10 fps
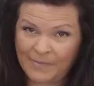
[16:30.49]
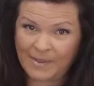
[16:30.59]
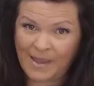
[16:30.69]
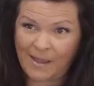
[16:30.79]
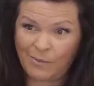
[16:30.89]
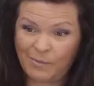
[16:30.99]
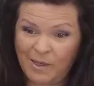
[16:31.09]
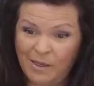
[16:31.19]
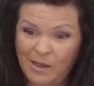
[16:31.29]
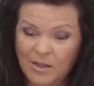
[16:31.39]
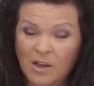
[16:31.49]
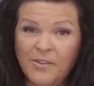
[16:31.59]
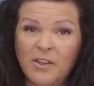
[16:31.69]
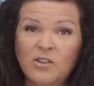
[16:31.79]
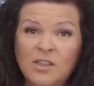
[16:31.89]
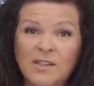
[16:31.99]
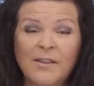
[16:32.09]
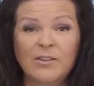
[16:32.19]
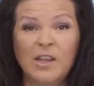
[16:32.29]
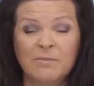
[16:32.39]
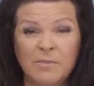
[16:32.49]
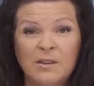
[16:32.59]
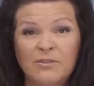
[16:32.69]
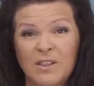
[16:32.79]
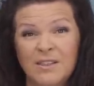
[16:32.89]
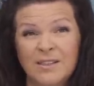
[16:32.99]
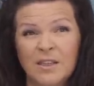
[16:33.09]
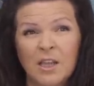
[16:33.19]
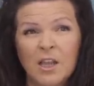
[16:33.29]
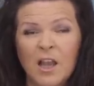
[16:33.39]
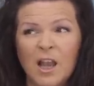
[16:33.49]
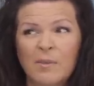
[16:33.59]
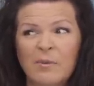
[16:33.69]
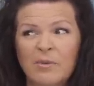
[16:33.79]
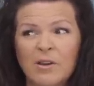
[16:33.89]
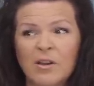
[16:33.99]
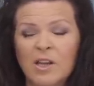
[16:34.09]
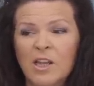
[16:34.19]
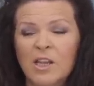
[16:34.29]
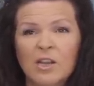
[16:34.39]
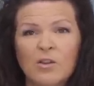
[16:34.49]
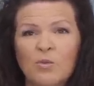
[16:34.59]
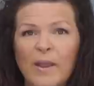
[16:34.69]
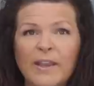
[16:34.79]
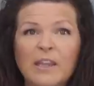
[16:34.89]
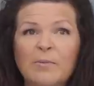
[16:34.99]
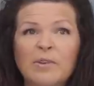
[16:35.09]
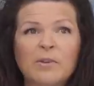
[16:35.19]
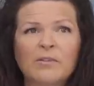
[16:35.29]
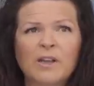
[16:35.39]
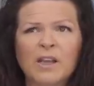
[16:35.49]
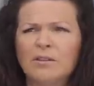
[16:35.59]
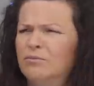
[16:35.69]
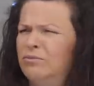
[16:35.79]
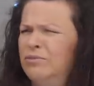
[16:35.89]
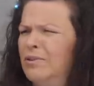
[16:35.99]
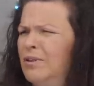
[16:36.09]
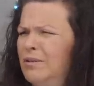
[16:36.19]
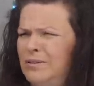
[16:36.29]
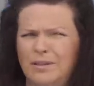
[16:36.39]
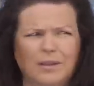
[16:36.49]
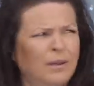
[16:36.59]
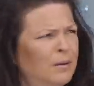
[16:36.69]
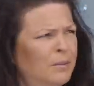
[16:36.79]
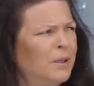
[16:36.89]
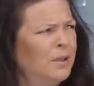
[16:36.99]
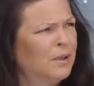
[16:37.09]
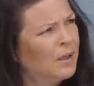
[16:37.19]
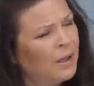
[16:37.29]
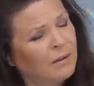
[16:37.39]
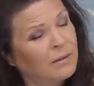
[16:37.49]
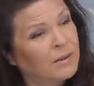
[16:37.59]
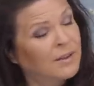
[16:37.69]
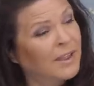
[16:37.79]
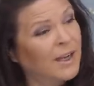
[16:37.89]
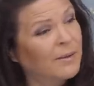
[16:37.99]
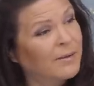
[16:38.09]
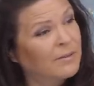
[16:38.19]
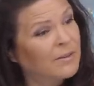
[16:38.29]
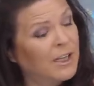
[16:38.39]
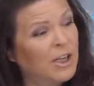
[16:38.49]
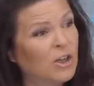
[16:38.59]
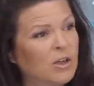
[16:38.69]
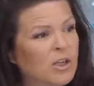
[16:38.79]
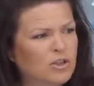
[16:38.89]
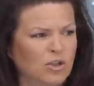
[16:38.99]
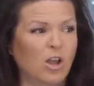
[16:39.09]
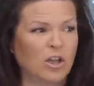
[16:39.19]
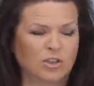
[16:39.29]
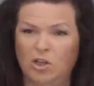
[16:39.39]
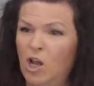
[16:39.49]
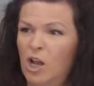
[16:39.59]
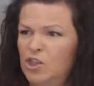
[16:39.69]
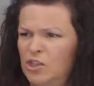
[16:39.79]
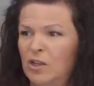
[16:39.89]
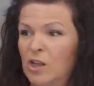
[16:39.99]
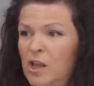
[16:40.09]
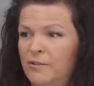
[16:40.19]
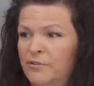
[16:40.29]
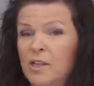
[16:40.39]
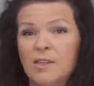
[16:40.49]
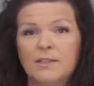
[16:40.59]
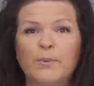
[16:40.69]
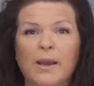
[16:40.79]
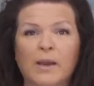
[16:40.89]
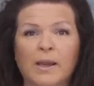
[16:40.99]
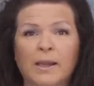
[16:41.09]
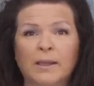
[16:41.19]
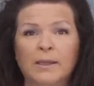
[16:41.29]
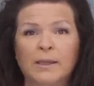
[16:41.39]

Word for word: That would be a lot. Not that you didn't have a lot of mini floods. I remember well, waking up in the middle of the night, where's yeah. And then I would hear slosh, slosh, and a lot of swearing.